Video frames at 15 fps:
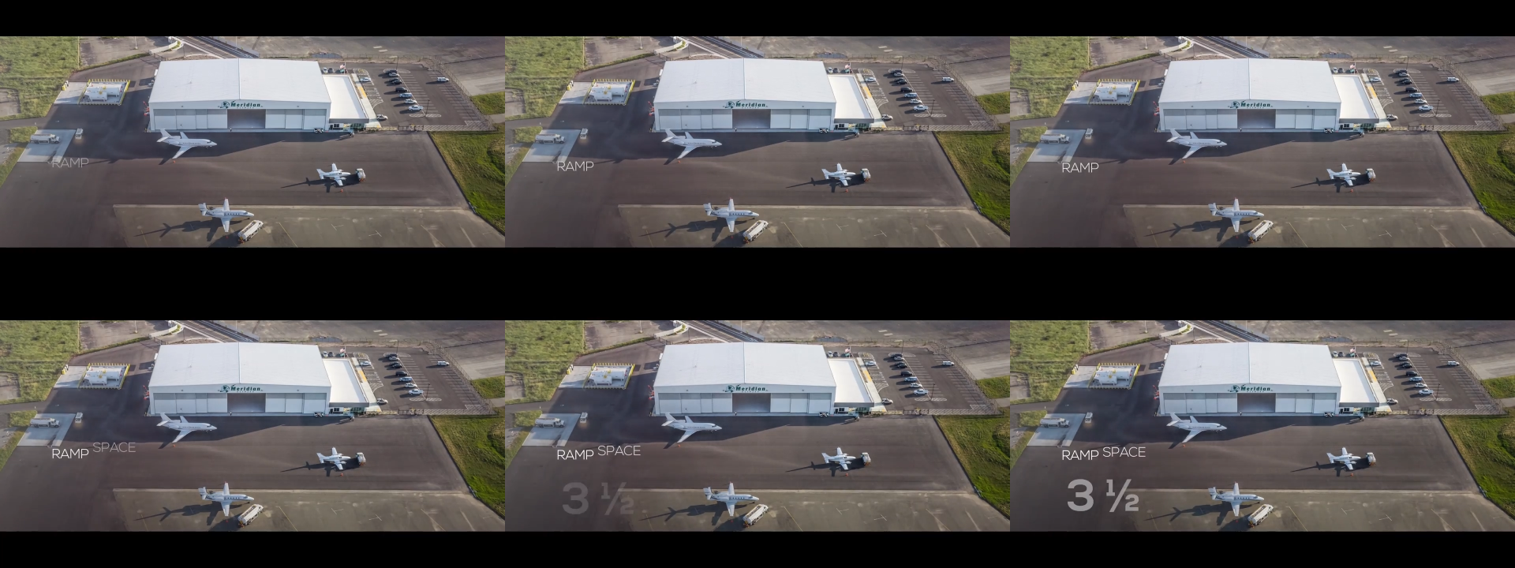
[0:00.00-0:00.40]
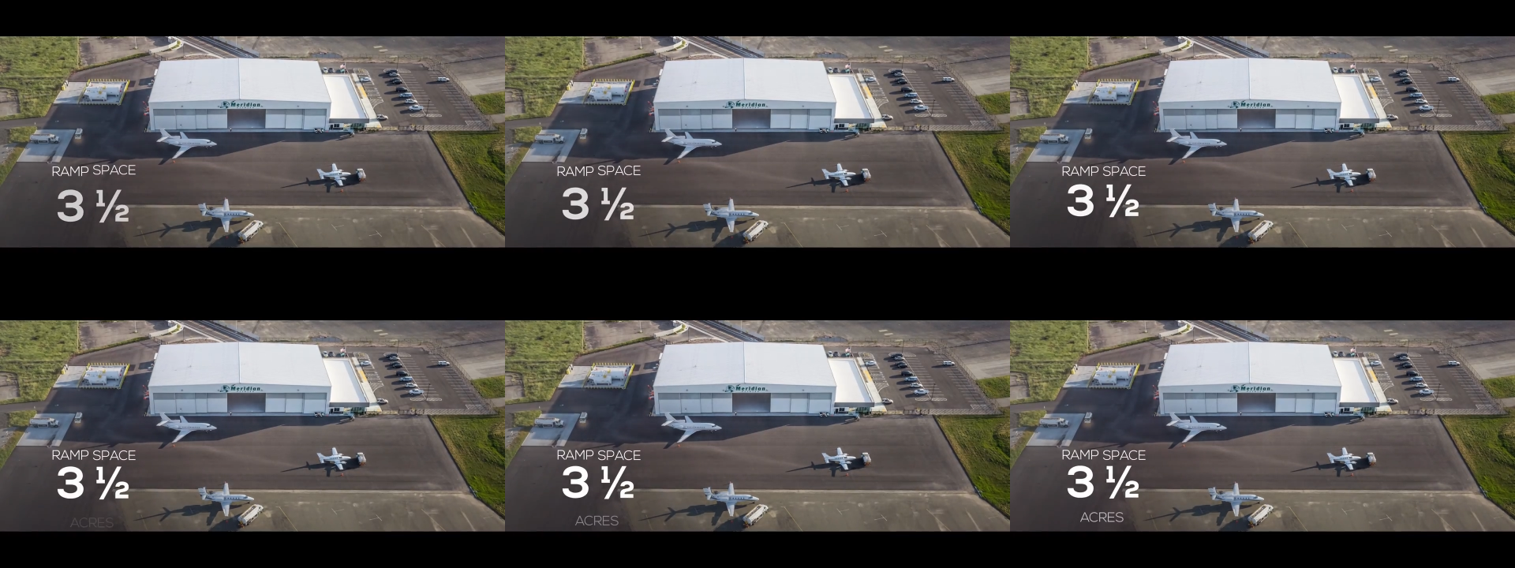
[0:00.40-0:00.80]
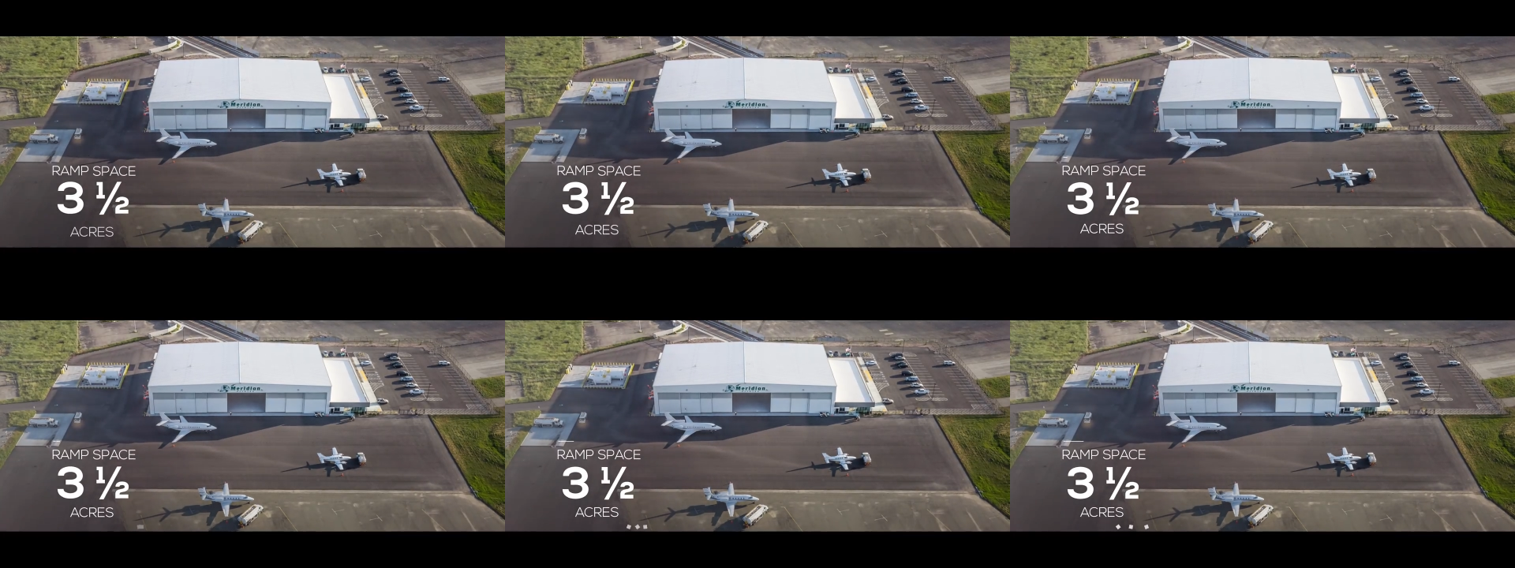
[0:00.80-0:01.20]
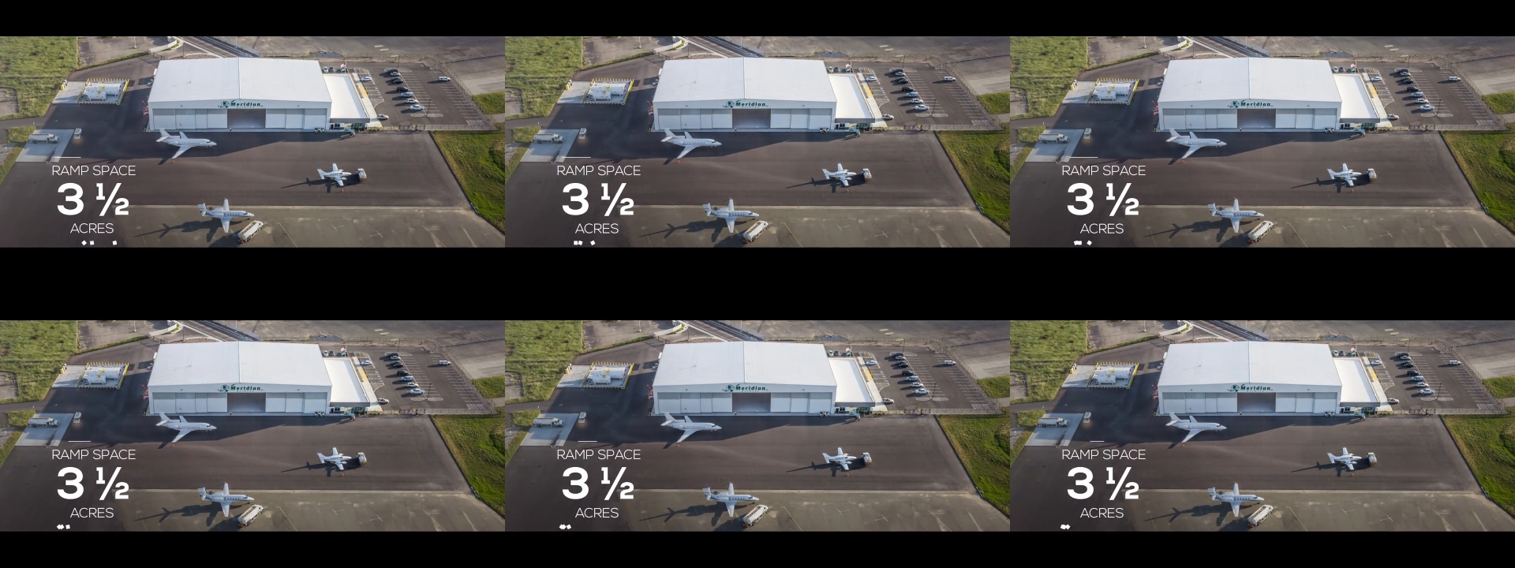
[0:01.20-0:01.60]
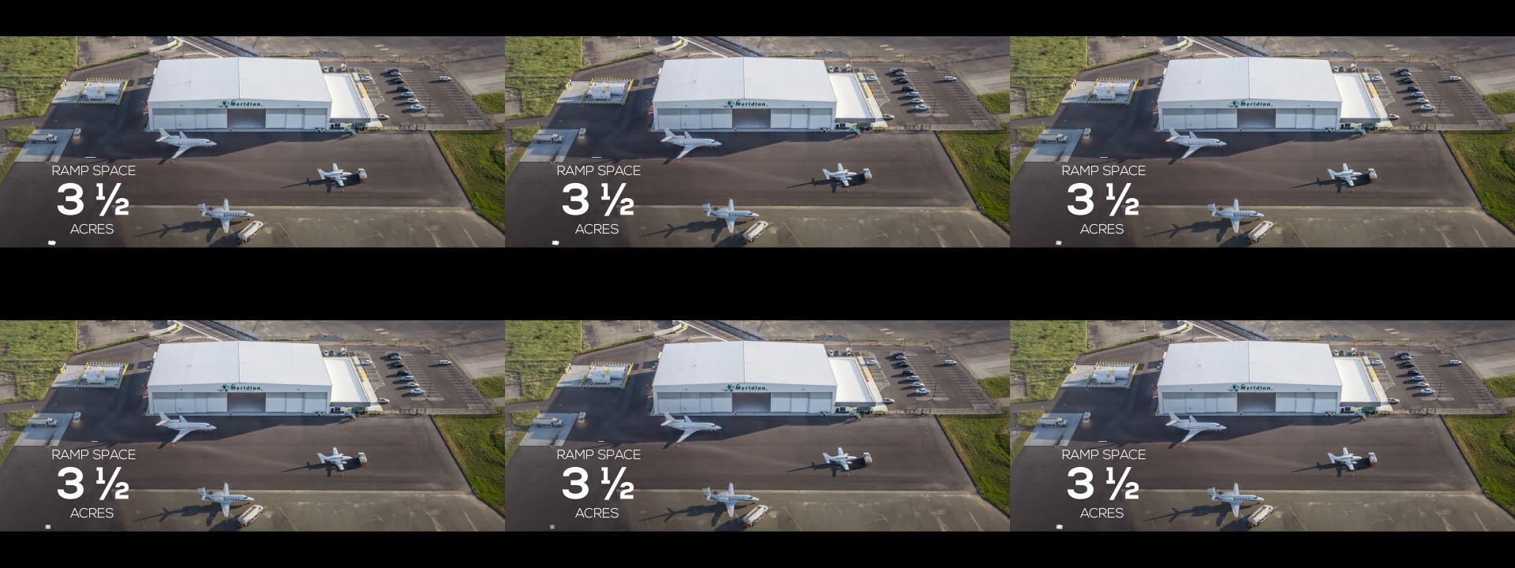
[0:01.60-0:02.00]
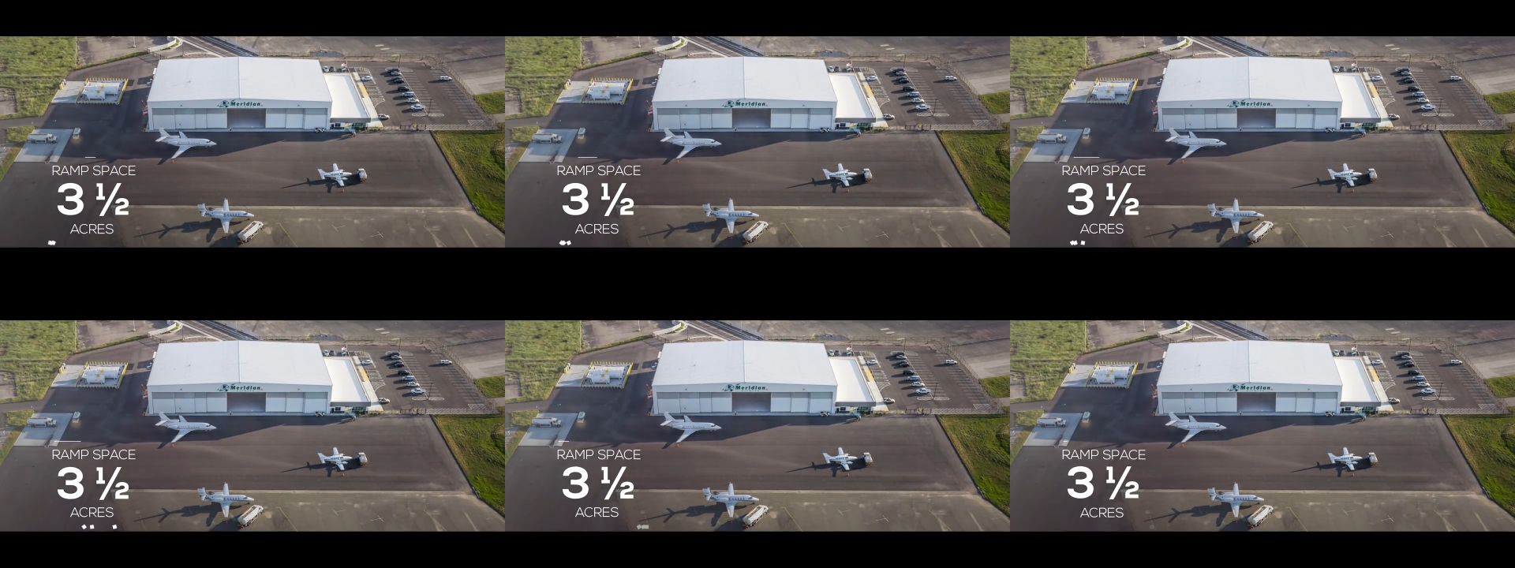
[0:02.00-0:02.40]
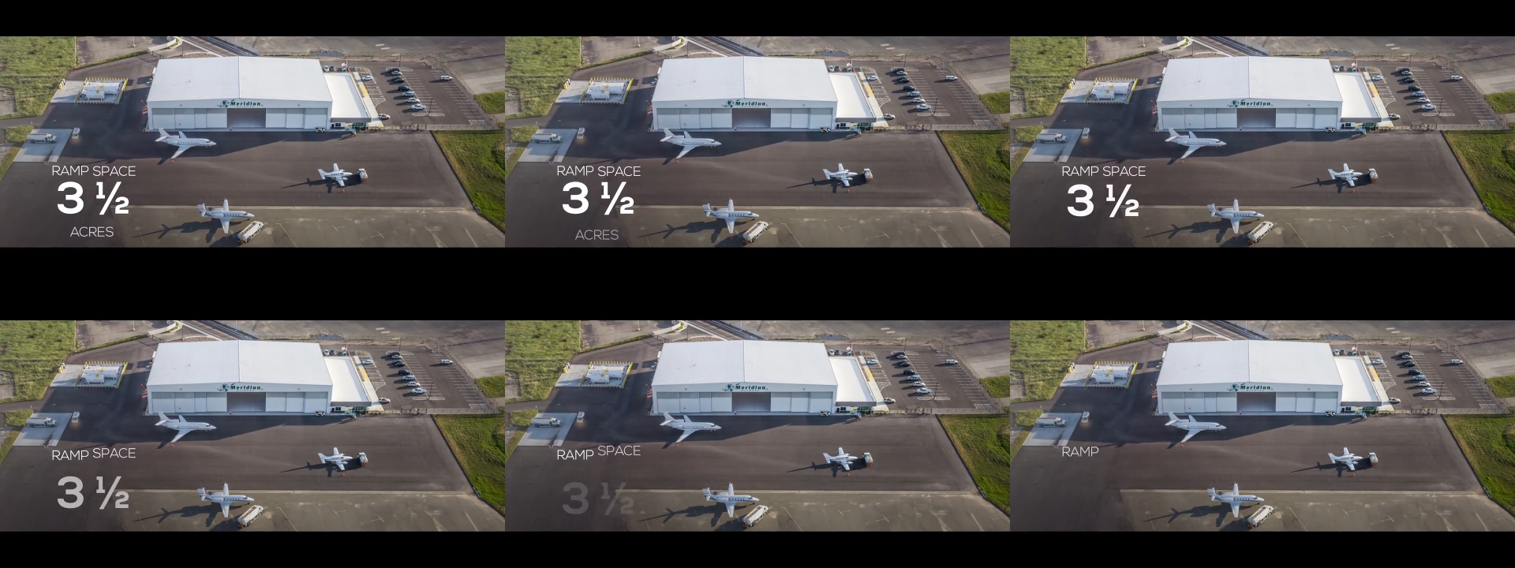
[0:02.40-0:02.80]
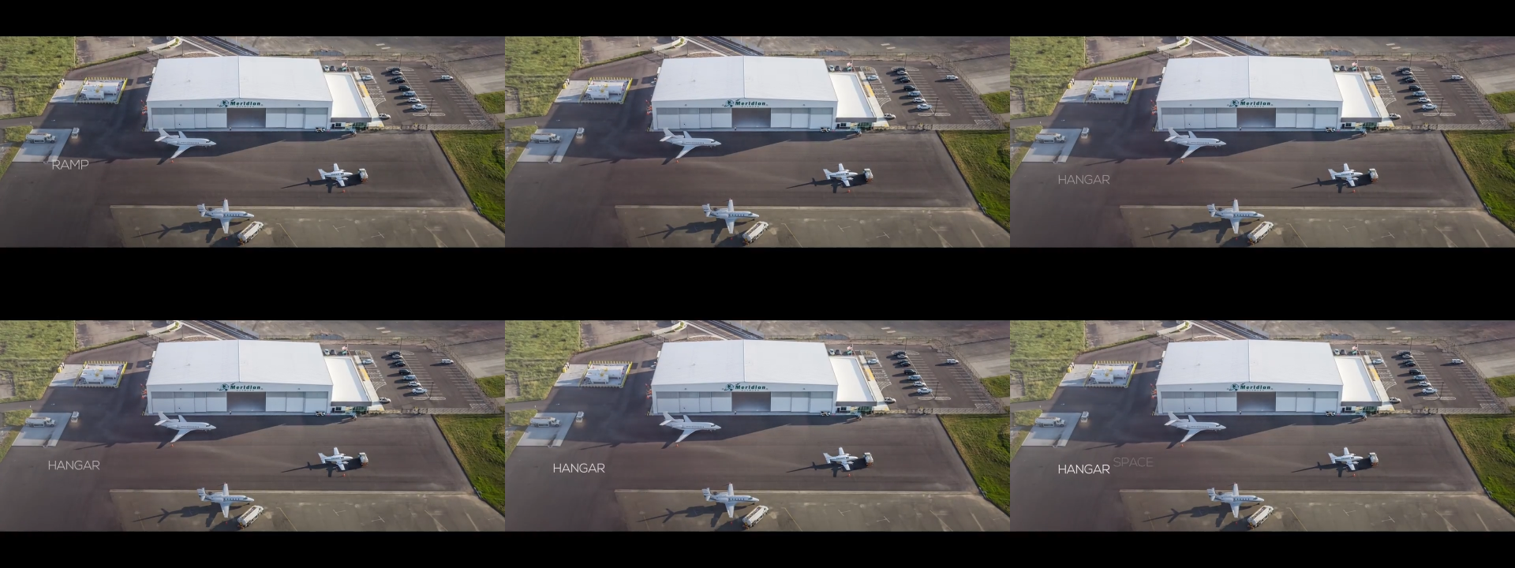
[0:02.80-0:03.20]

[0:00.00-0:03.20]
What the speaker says: [unreadable: no face in view]